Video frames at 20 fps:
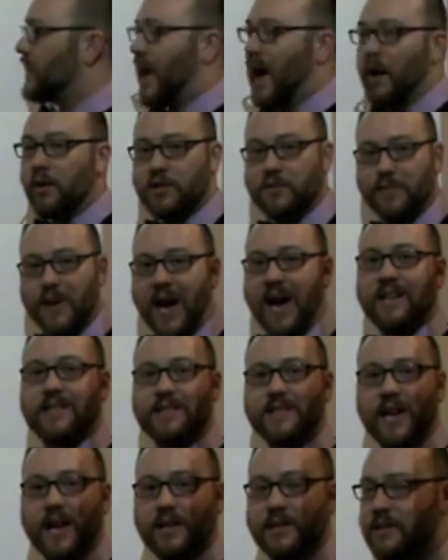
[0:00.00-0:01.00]
Now it's
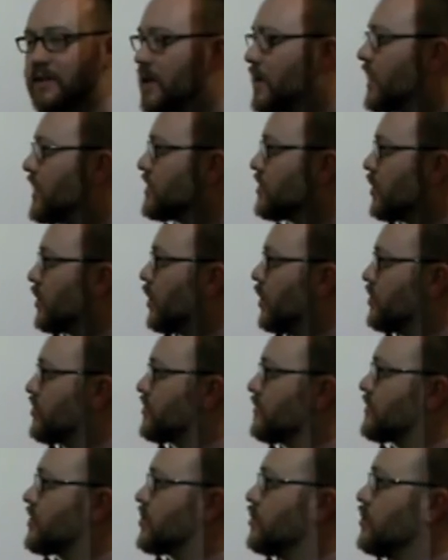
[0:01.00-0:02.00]
past tense. So it goes
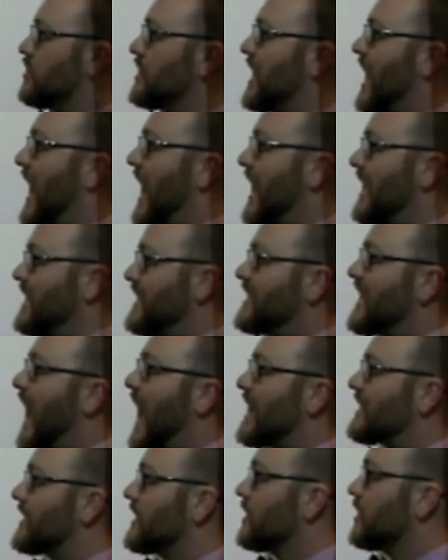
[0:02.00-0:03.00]
from Susan is
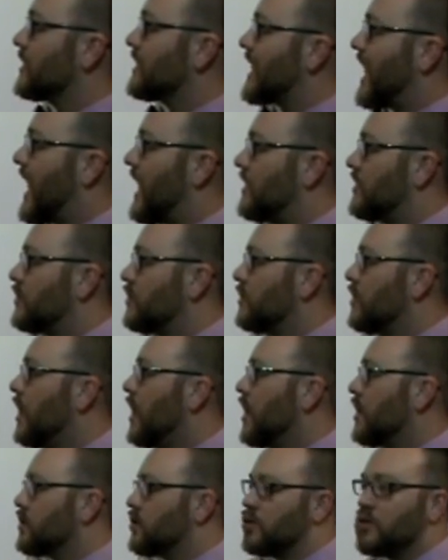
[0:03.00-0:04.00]
asking her dad to
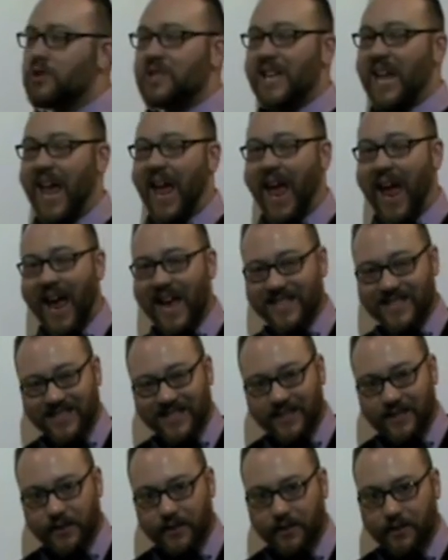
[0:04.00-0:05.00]
Susan
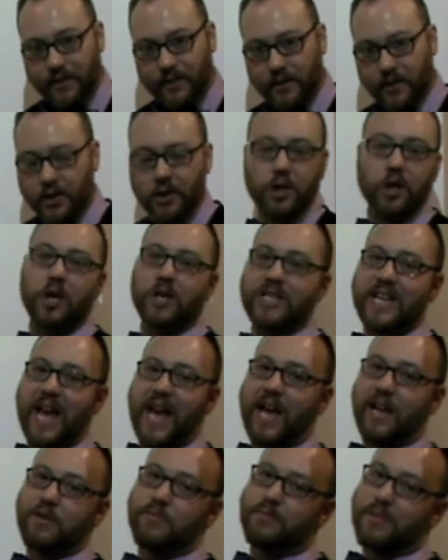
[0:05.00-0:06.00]
asked her
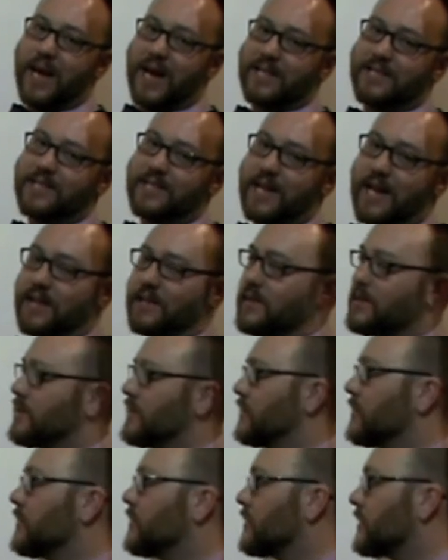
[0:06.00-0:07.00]
dad, past tense.
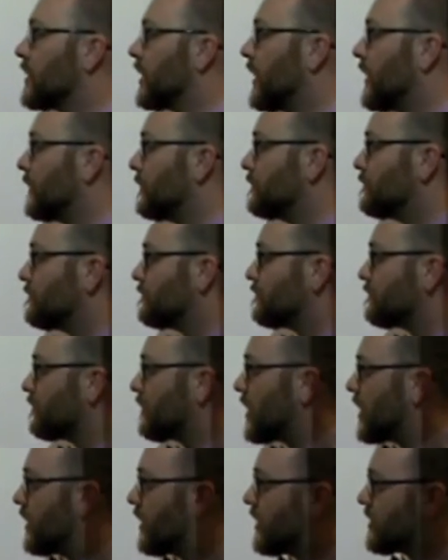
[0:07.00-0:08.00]
Okay?
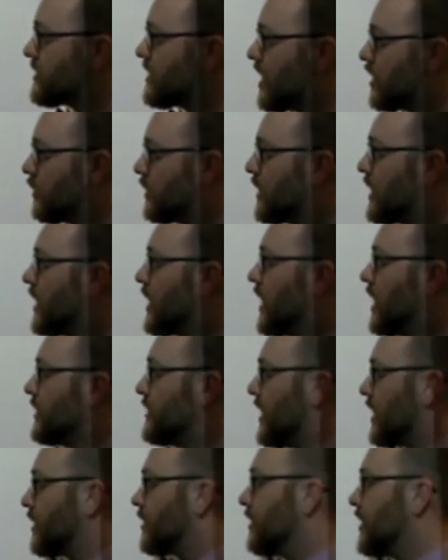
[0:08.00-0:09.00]
Here's another one.
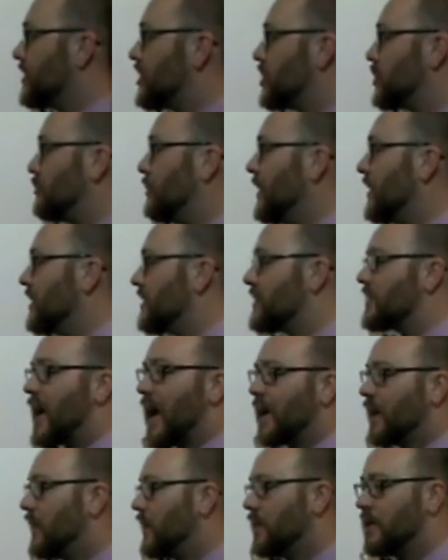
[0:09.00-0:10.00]
Der Chris spielt
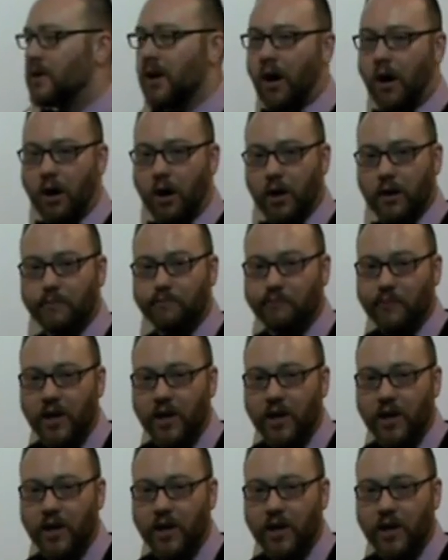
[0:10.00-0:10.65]
seine Gitarre.